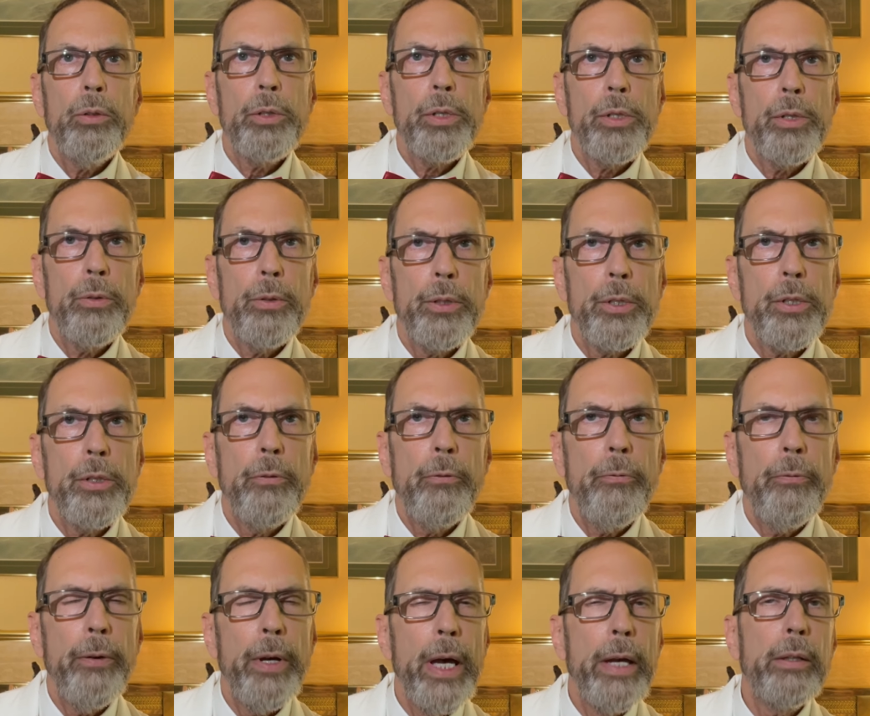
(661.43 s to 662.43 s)
sorts of
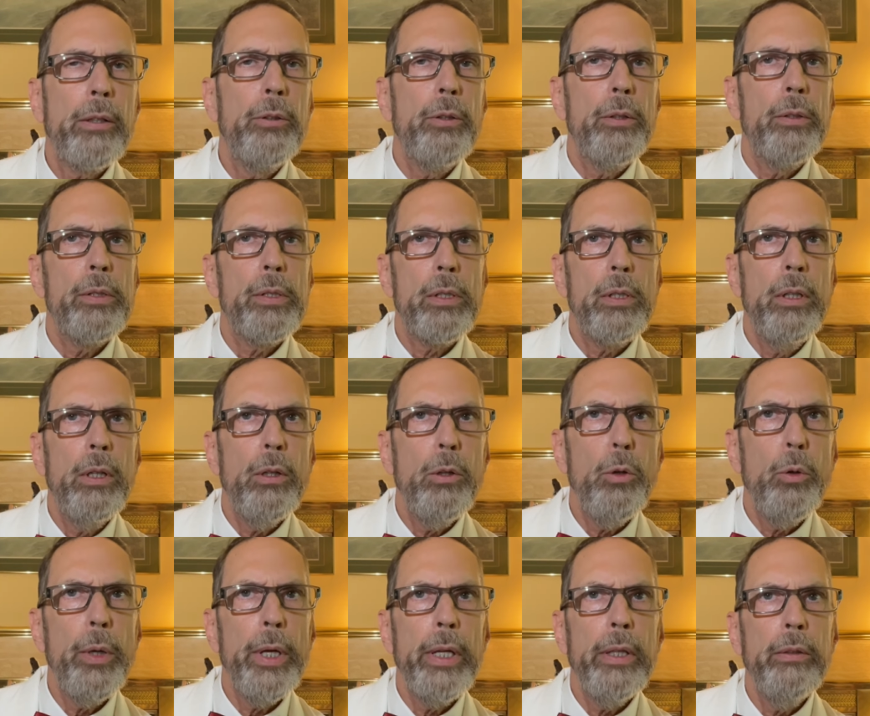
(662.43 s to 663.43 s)
factors
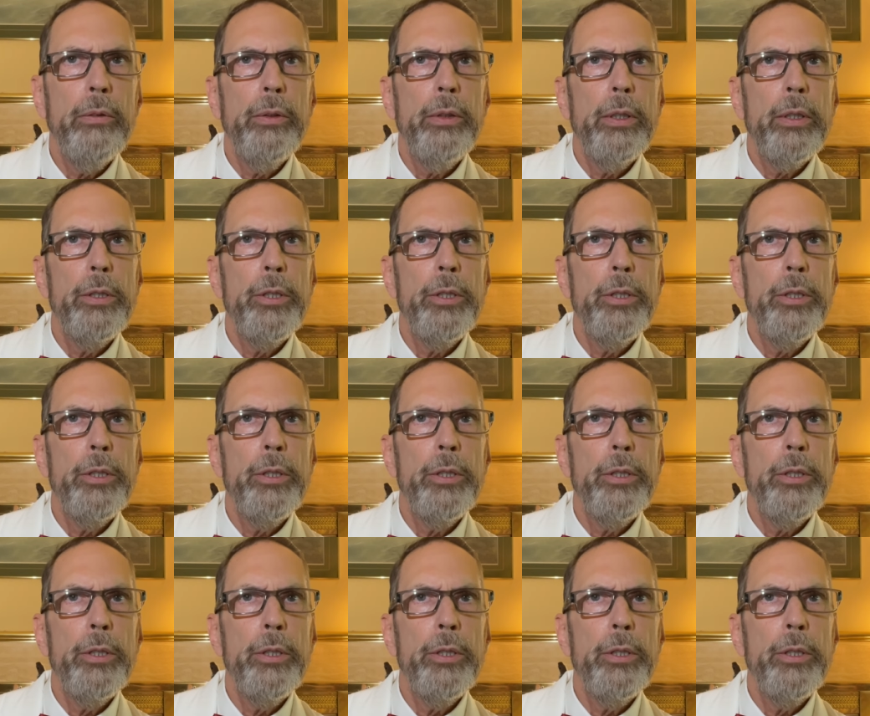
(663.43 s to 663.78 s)
go into